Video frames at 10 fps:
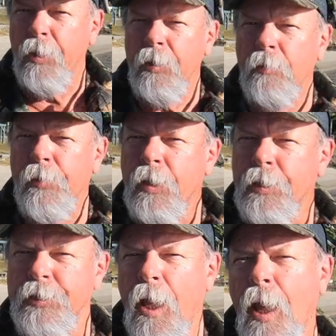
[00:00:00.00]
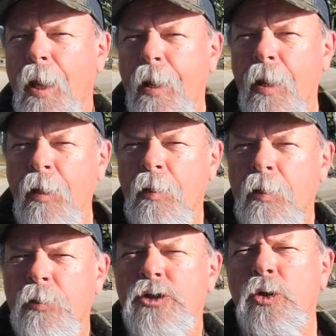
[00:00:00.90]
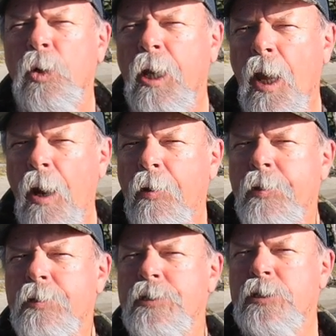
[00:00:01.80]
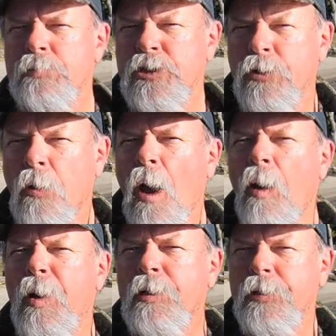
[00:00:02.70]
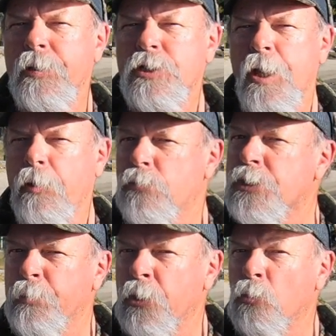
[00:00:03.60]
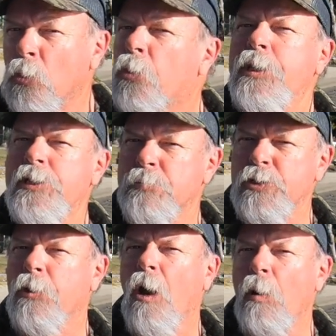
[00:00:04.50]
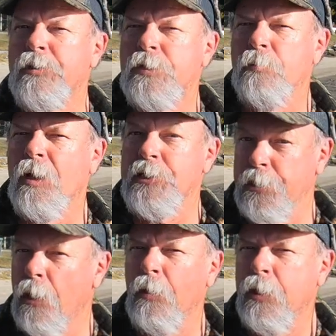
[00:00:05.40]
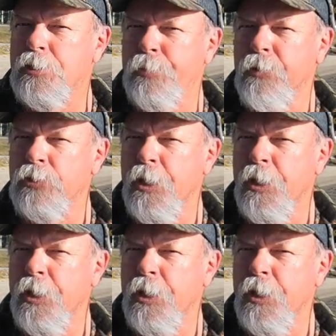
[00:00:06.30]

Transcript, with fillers: going to give the Catana to a current subscriber to the channel, someone who already subscribes to my Starlo Gets Reel